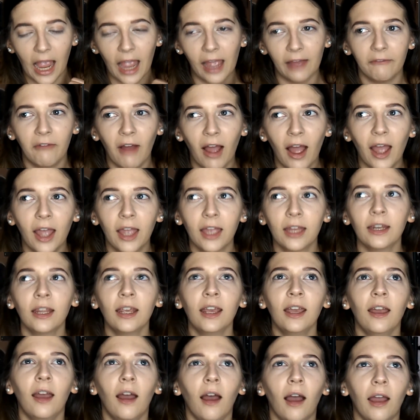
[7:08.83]
And
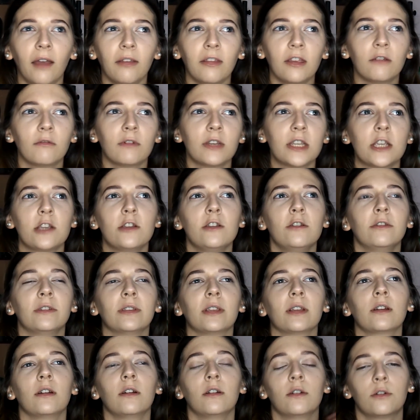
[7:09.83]
I think when you
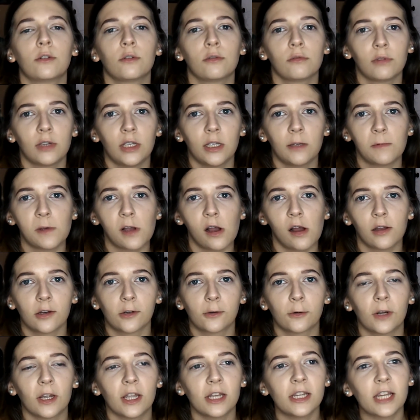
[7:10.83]
use like a cream contour,